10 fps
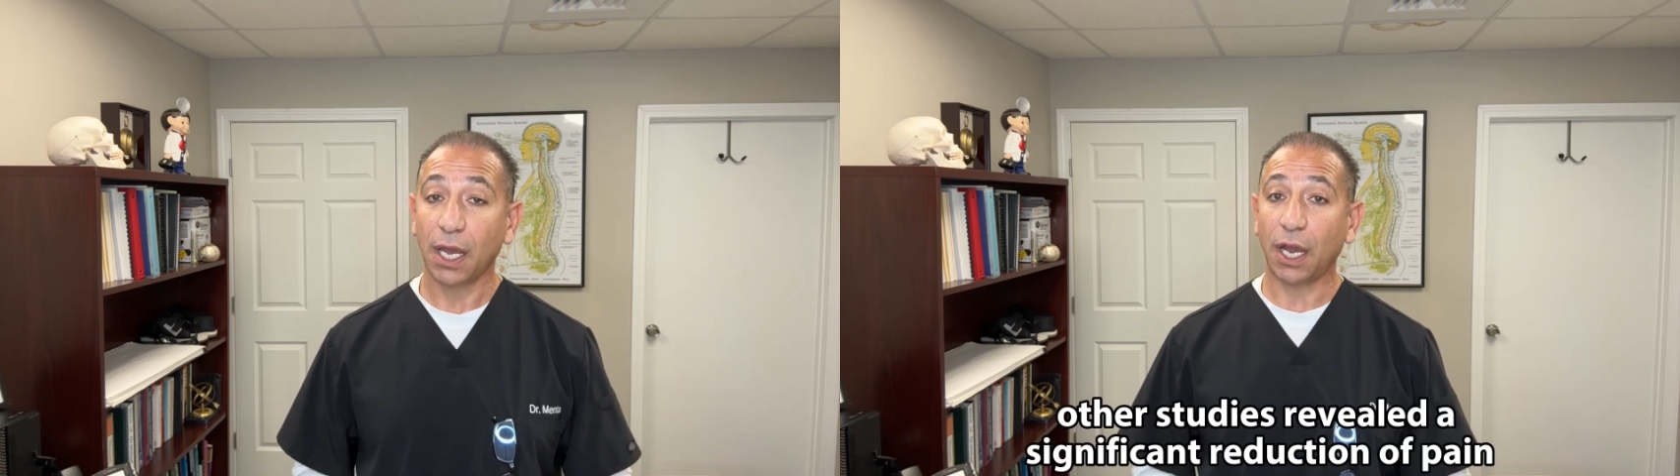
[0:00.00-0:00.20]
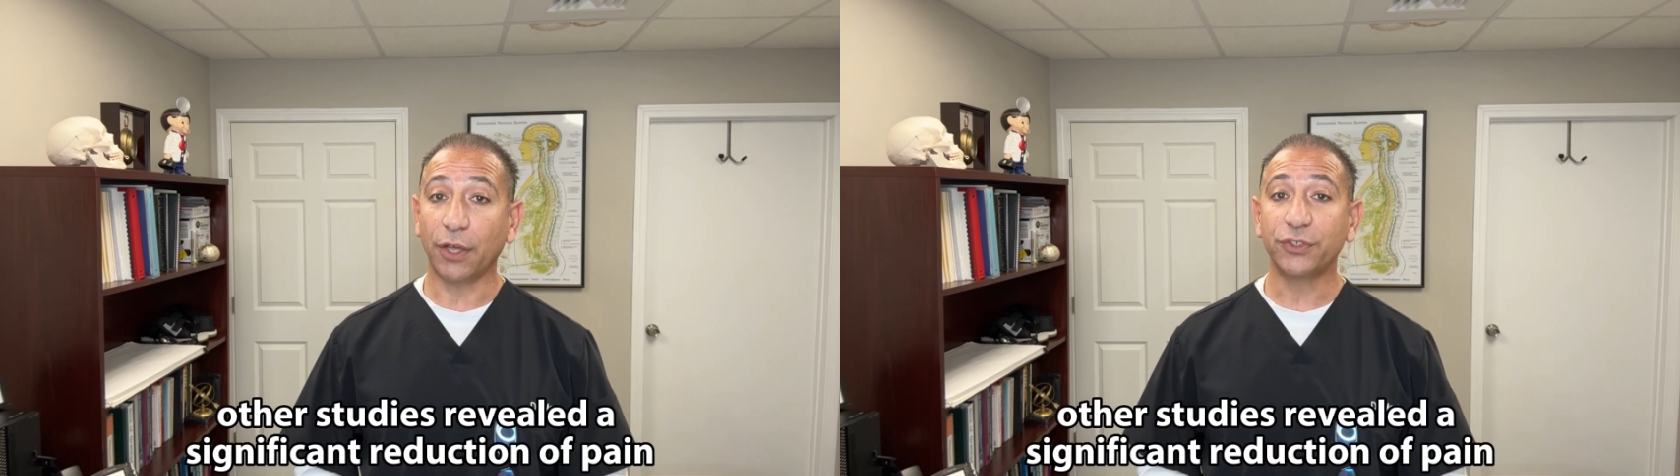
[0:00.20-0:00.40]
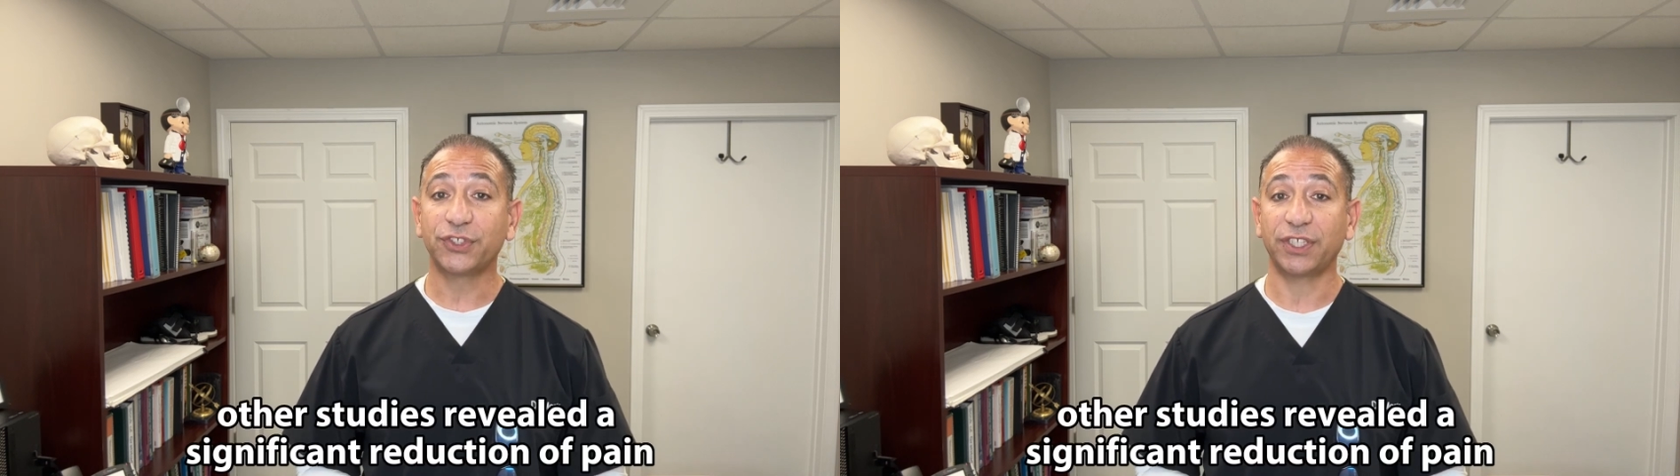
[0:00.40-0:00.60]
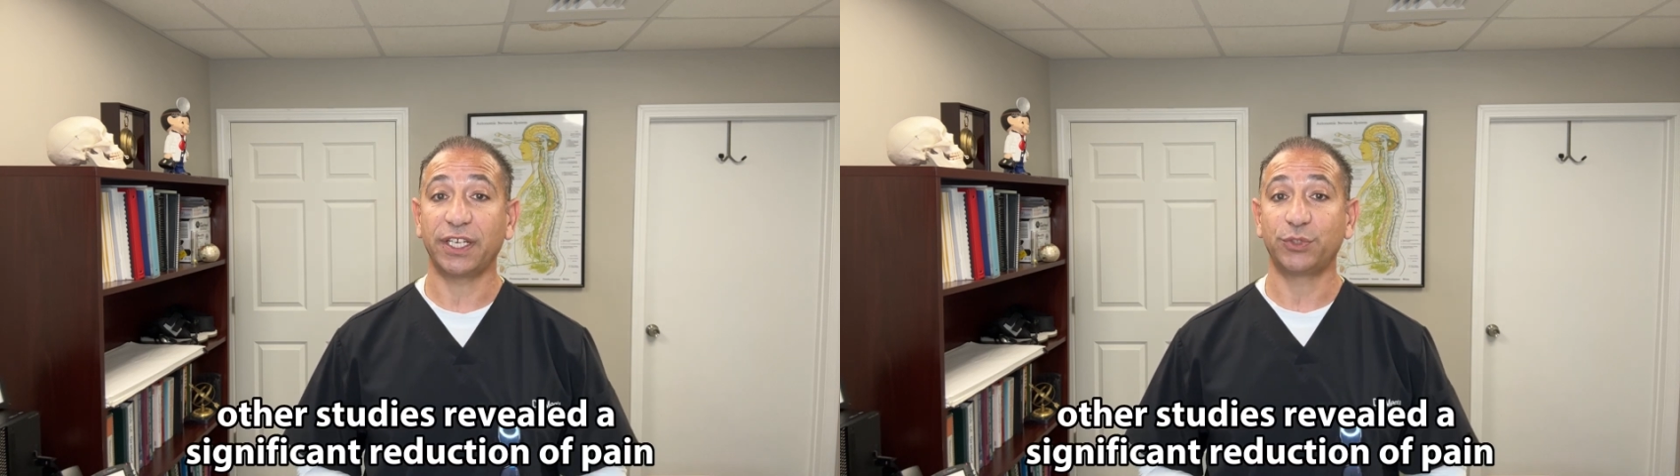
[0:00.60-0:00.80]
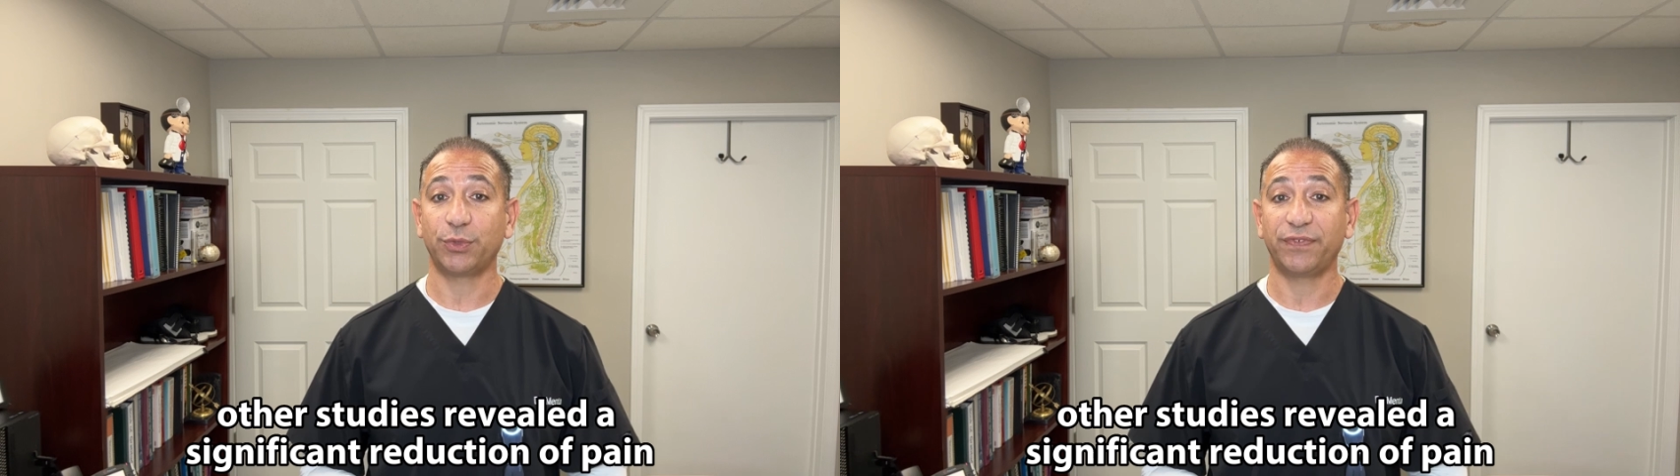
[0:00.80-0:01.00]
Other
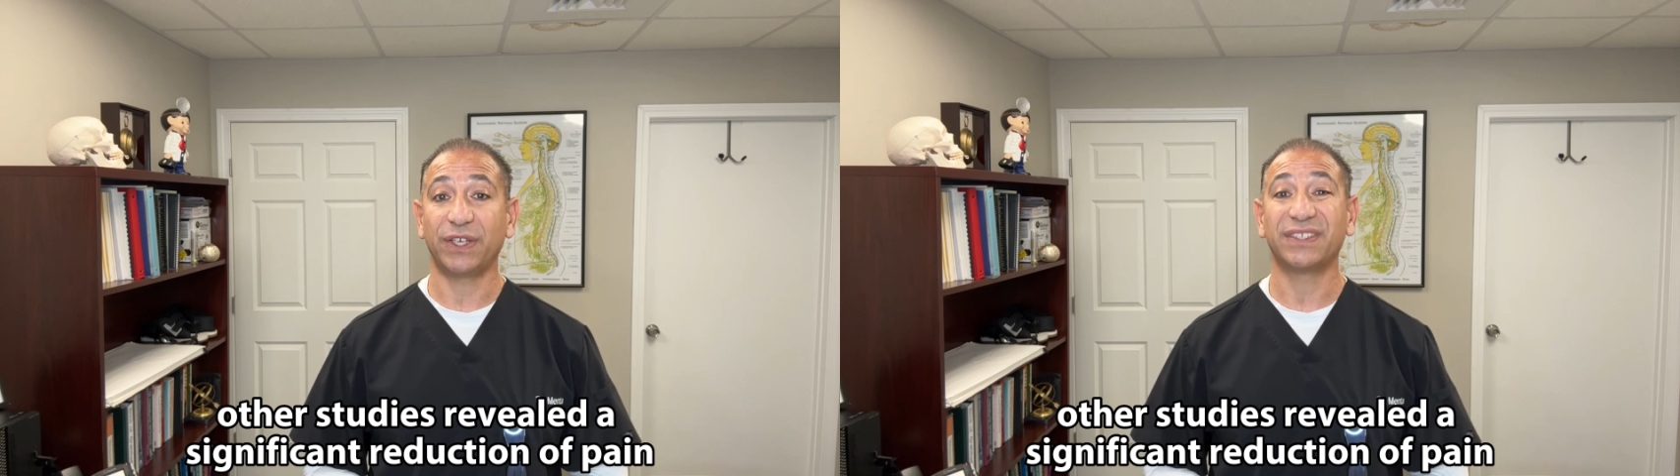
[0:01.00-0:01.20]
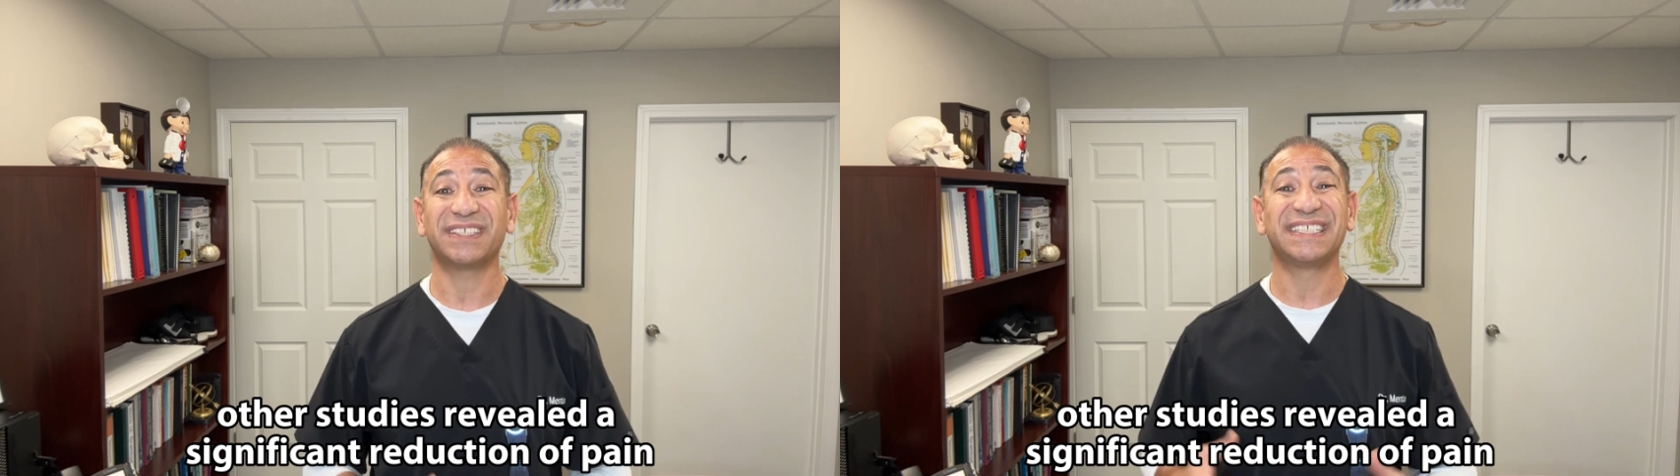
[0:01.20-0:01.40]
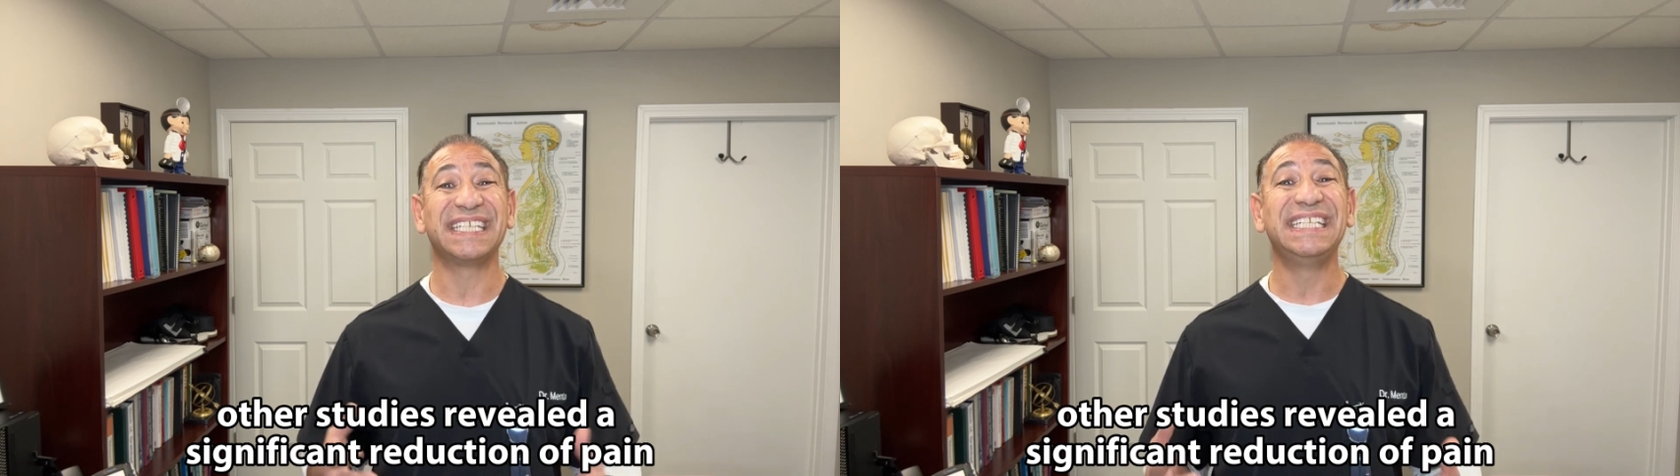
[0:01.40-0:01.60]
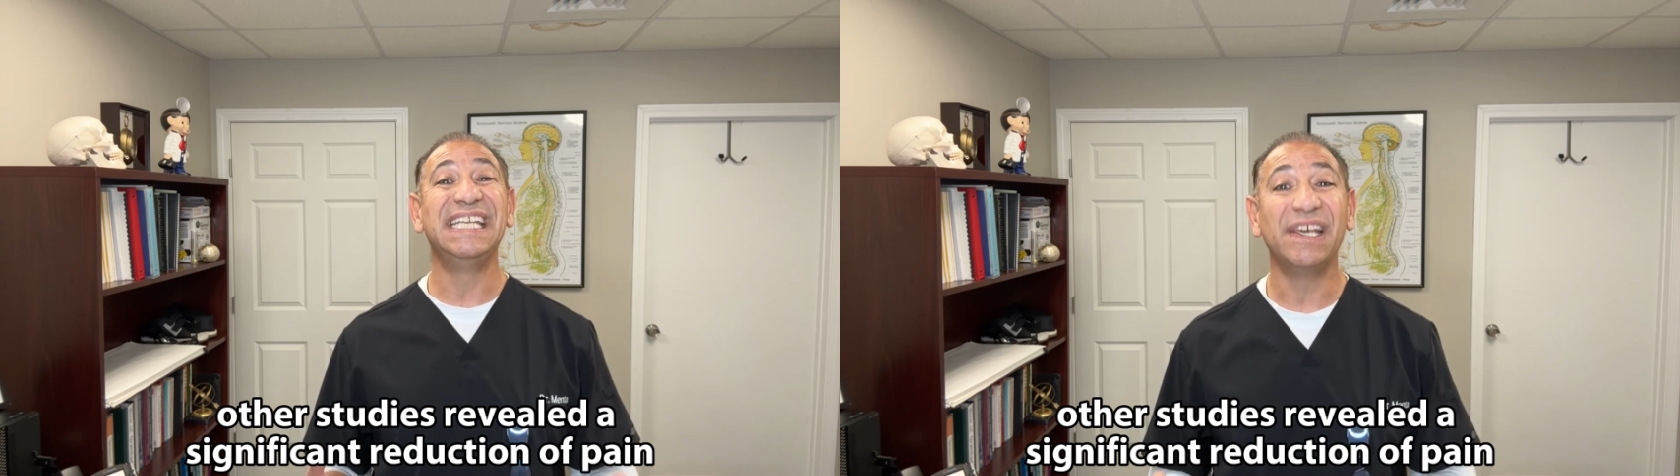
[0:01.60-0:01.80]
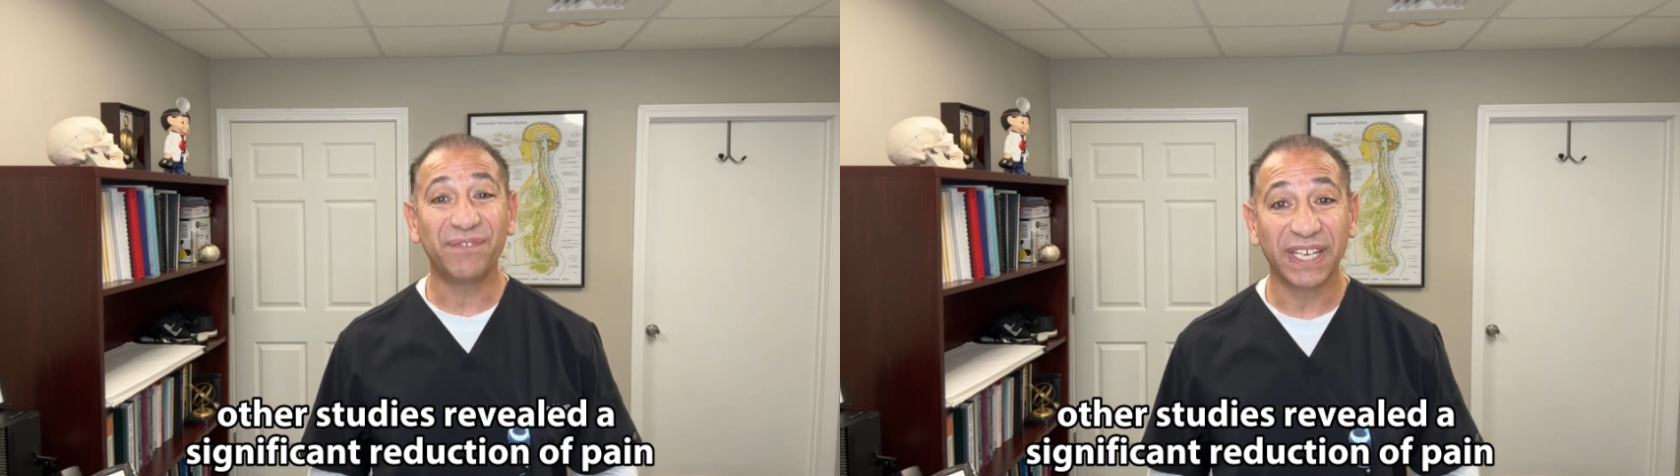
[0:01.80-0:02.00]
studies revealed a
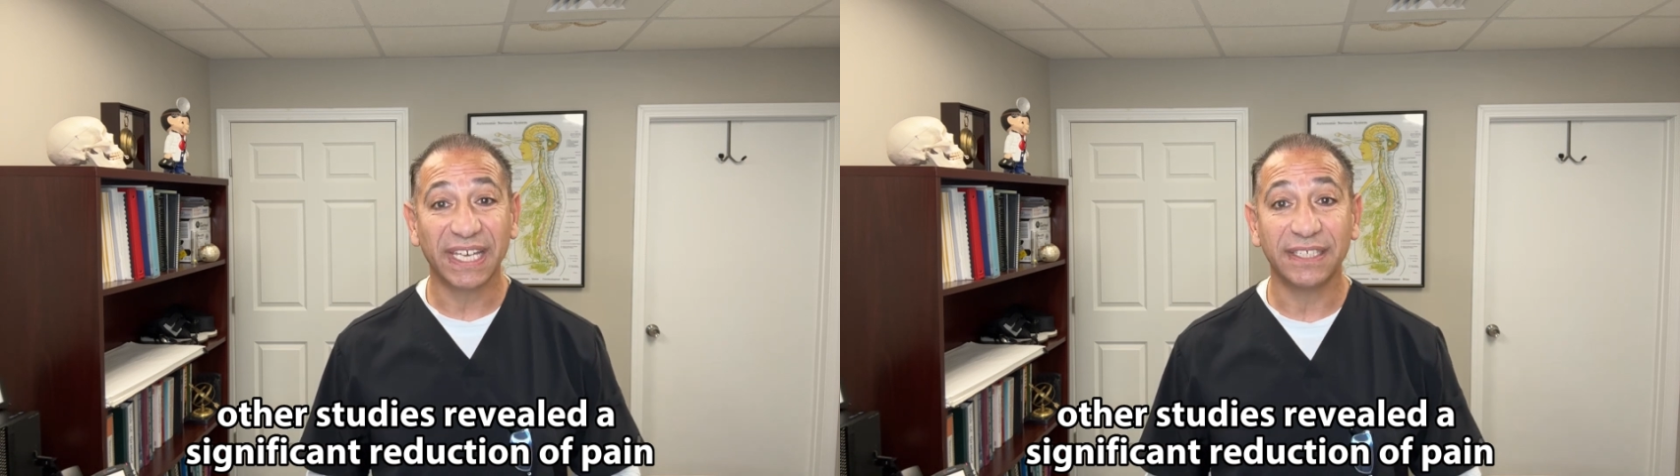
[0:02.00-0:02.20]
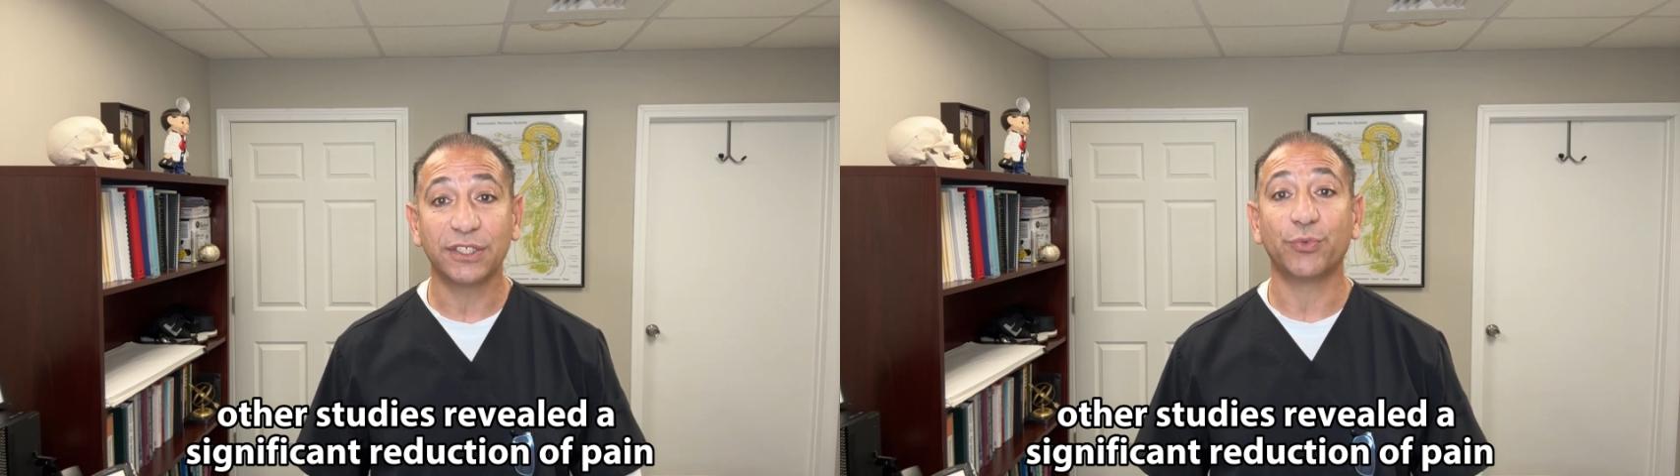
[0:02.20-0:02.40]
significant